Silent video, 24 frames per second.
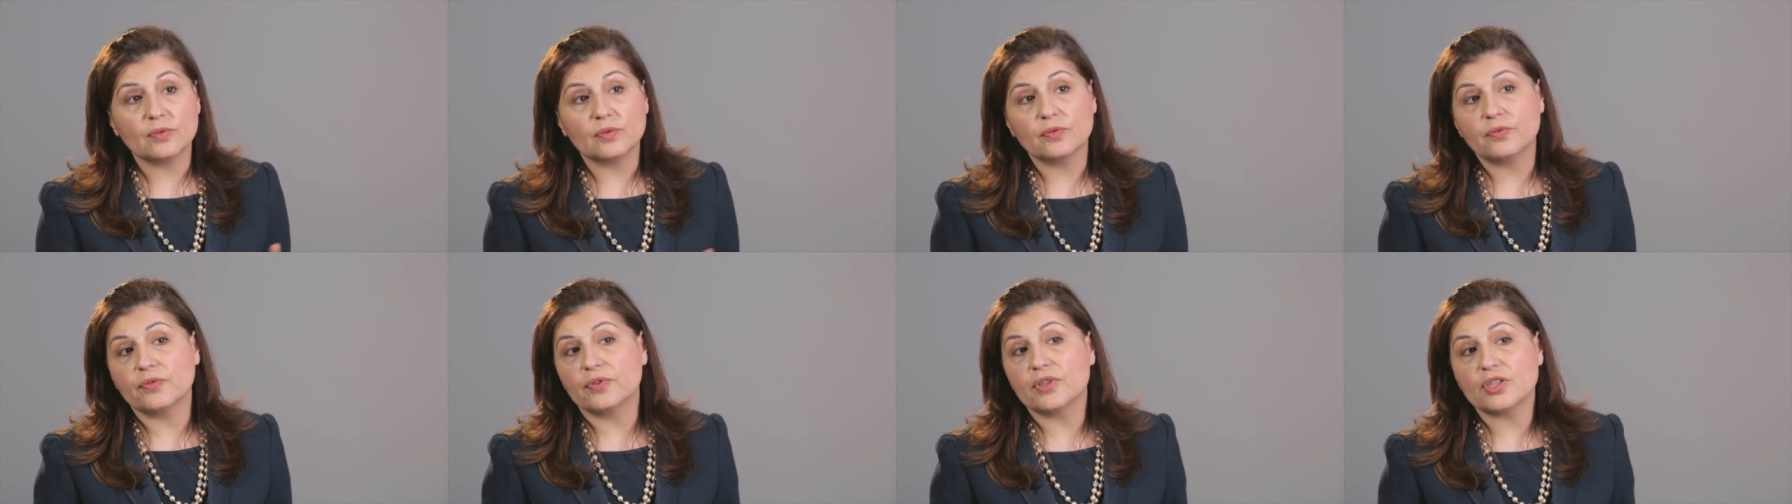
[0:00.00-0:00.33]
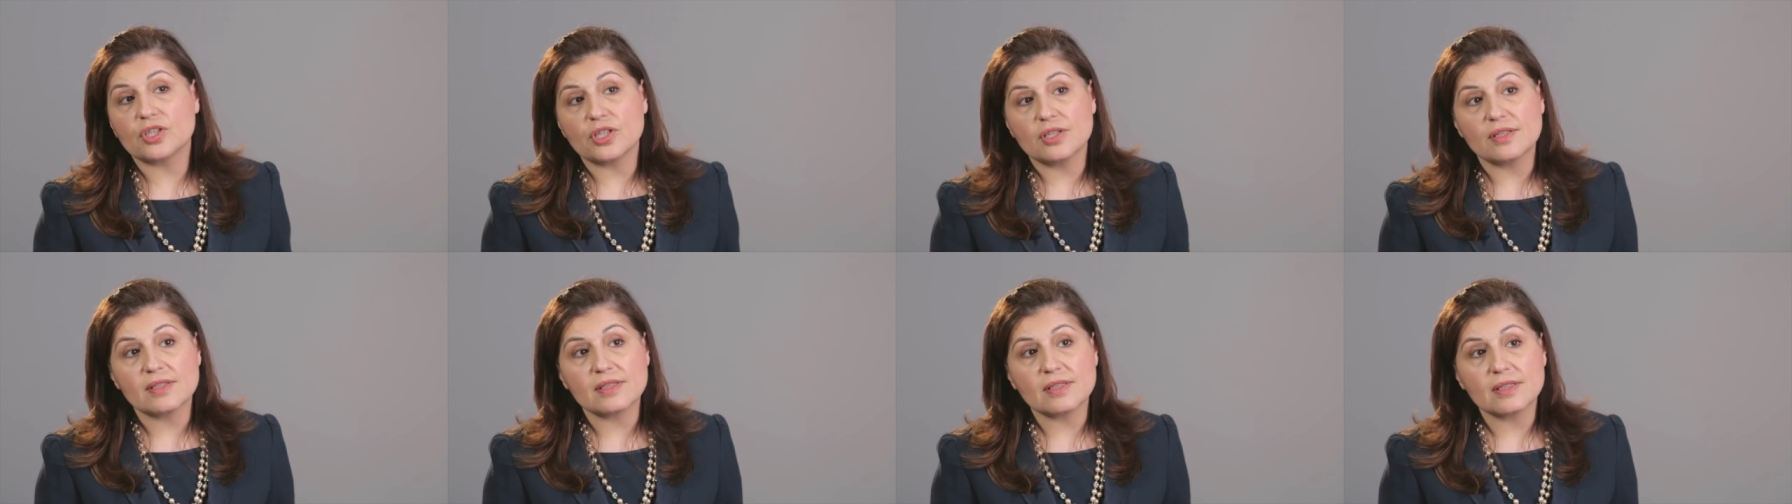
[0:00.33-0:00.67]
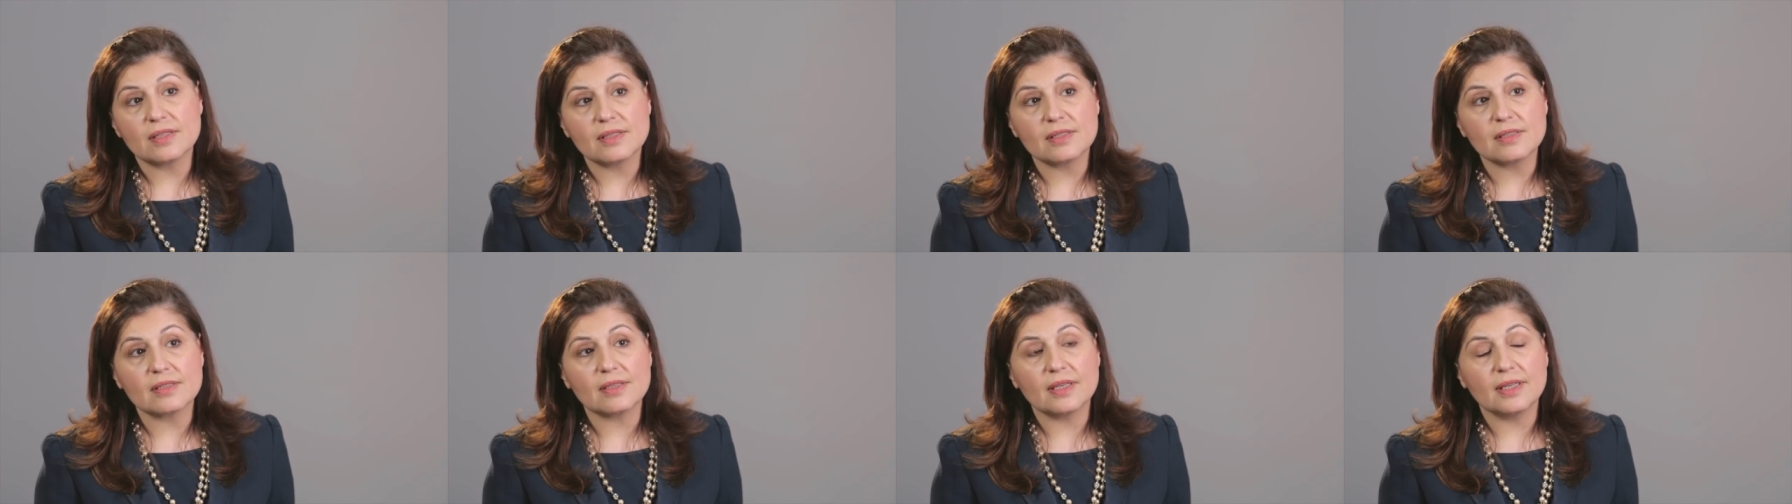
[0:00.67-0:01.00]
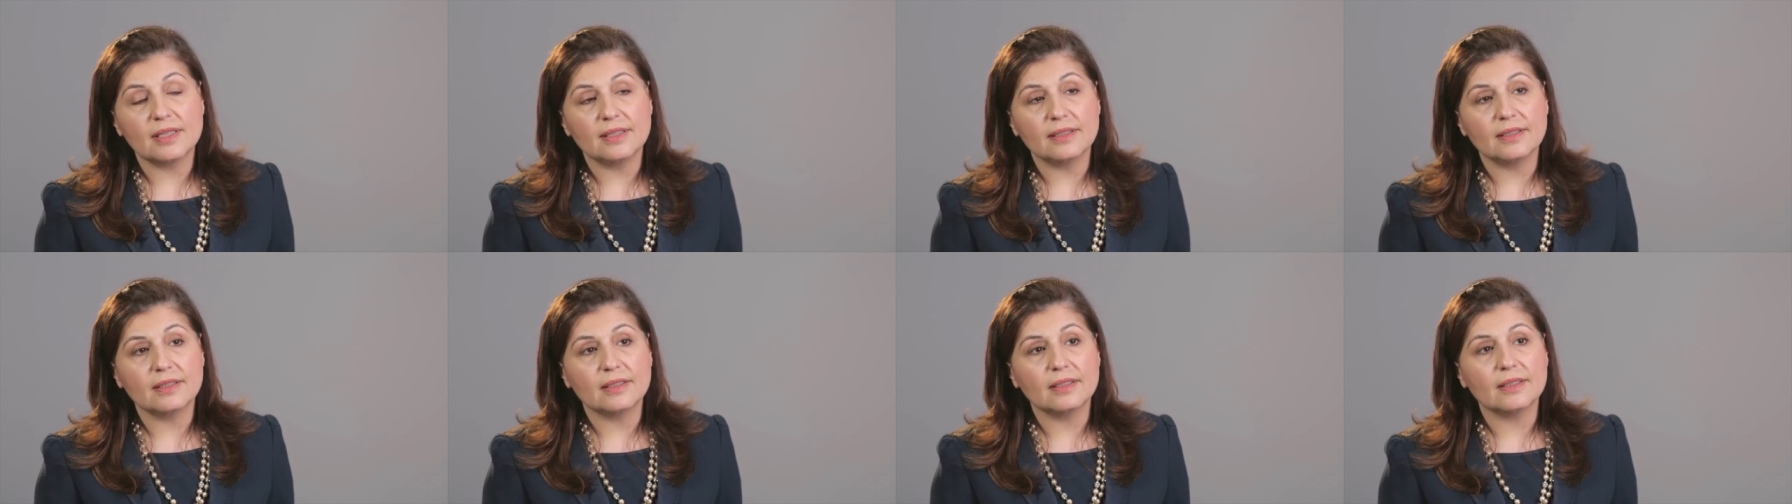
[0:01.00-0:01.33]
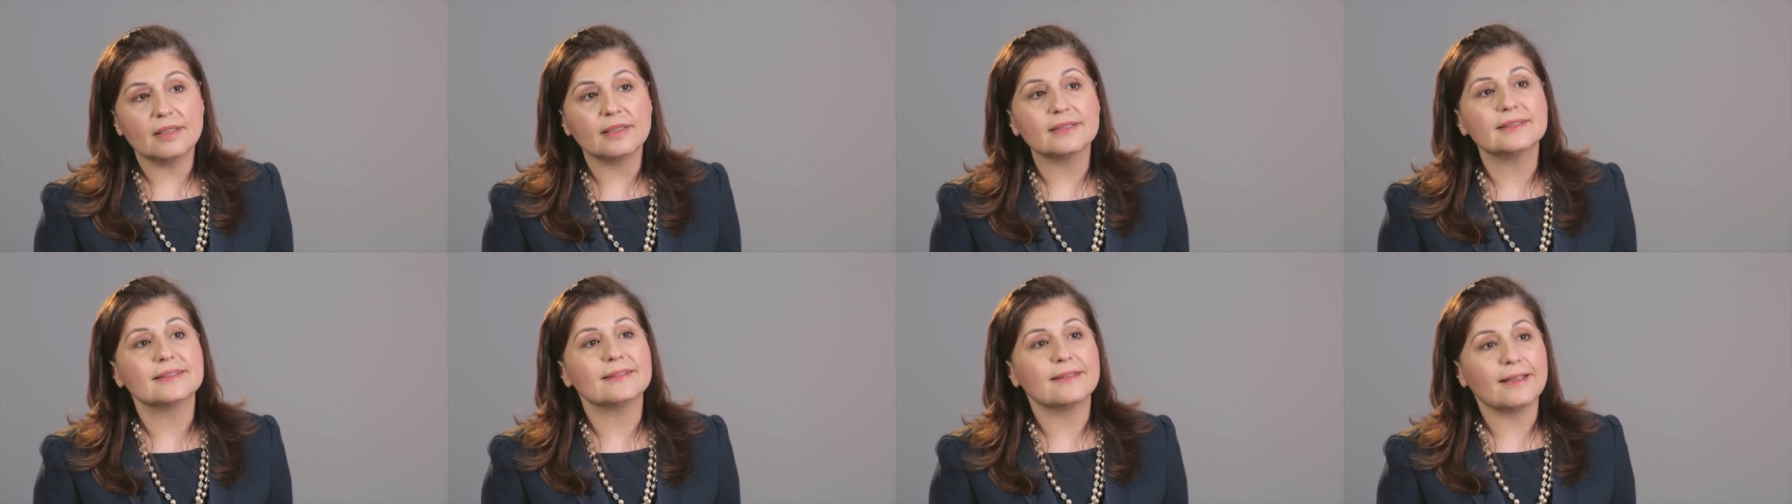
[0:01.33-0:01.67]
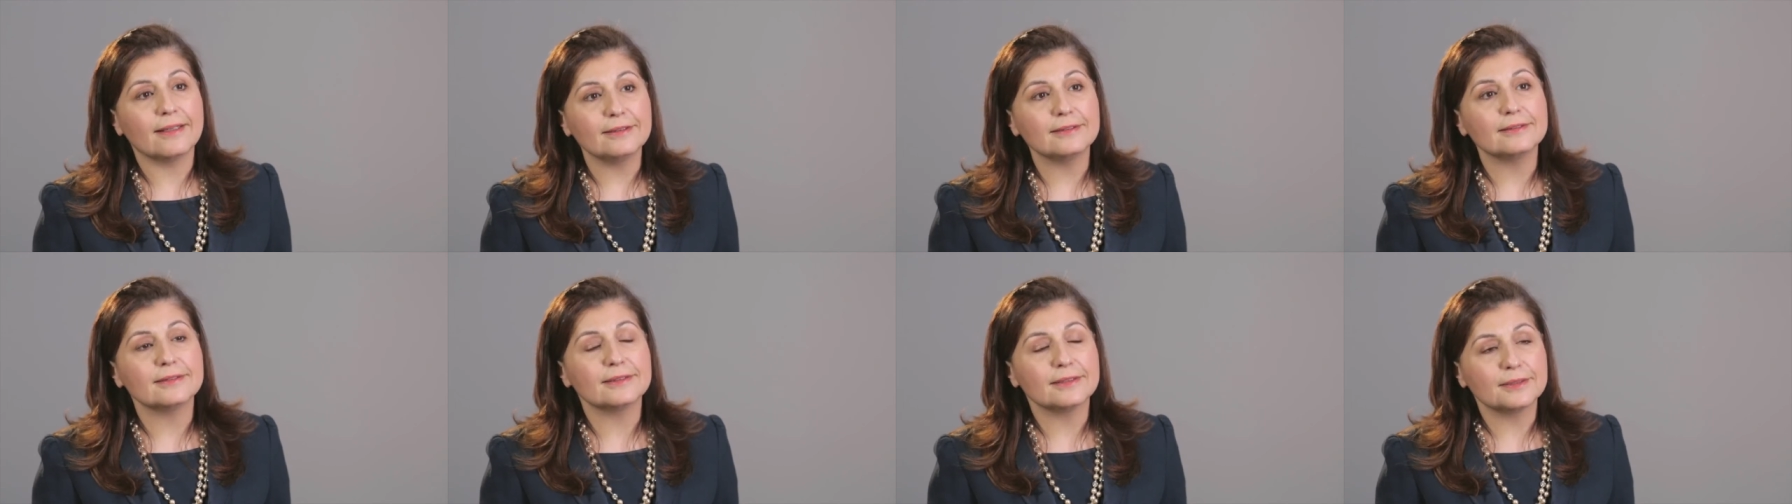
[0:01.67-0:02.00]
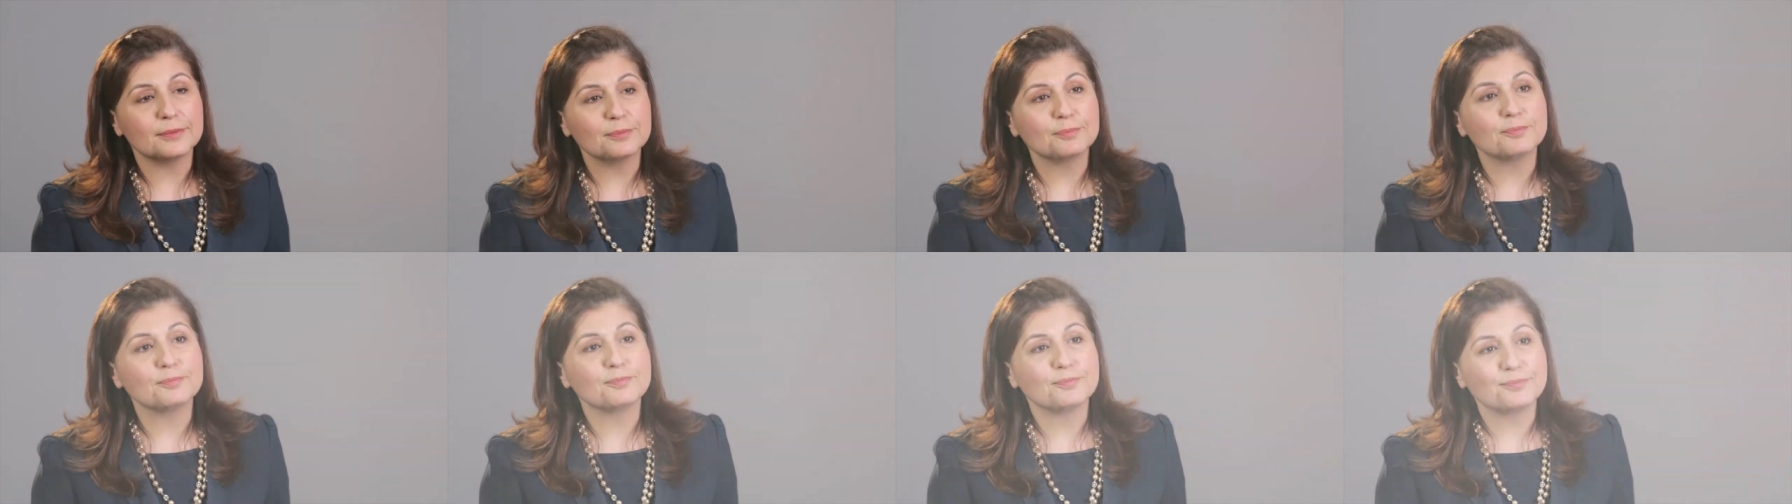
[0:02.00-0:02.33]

efficiencies in estates.